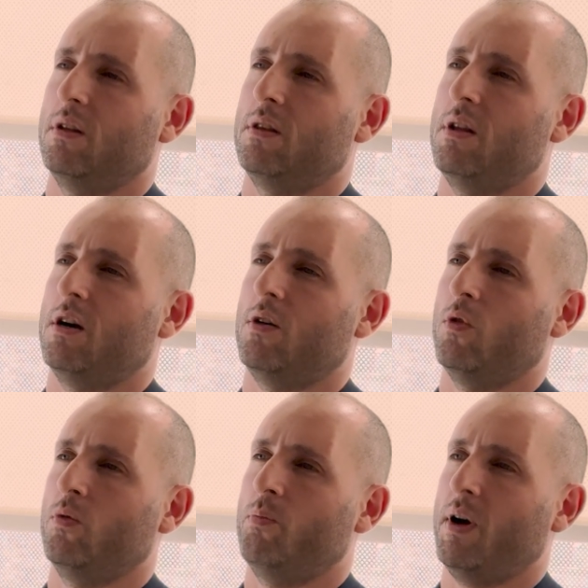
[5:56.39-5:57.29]
their
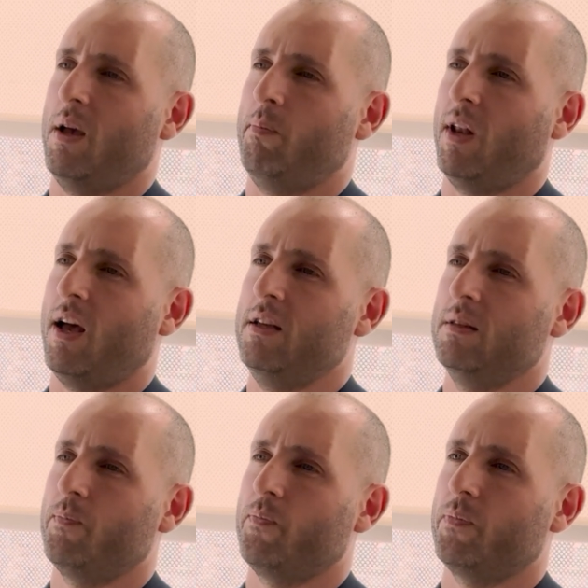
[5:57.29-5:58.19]
own pipeline,
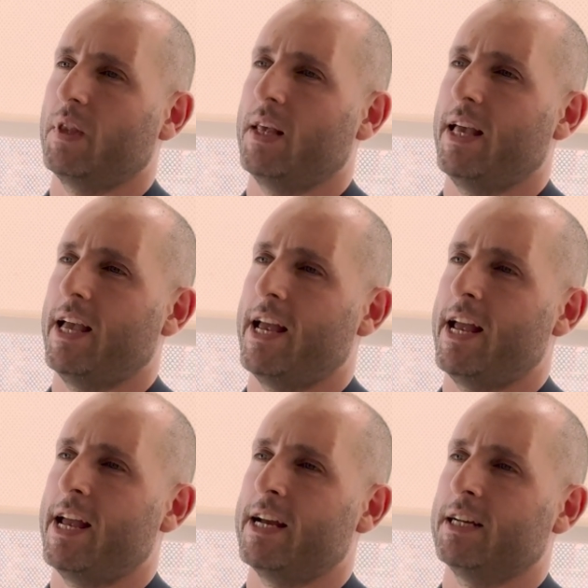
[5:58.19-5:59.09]

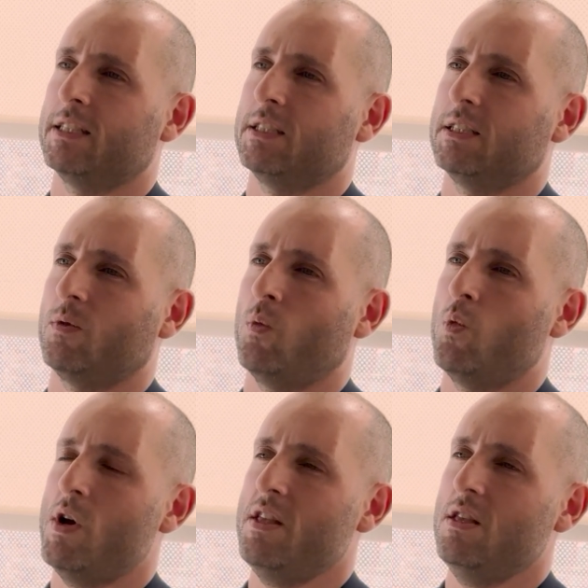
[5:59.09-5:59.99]
and
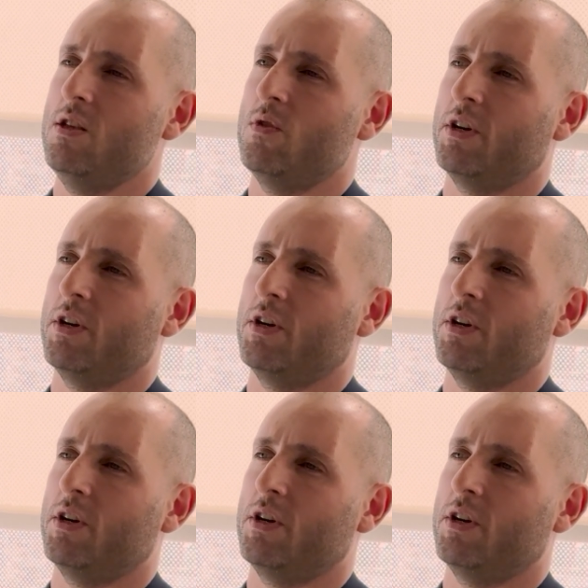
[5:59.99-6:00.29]
when you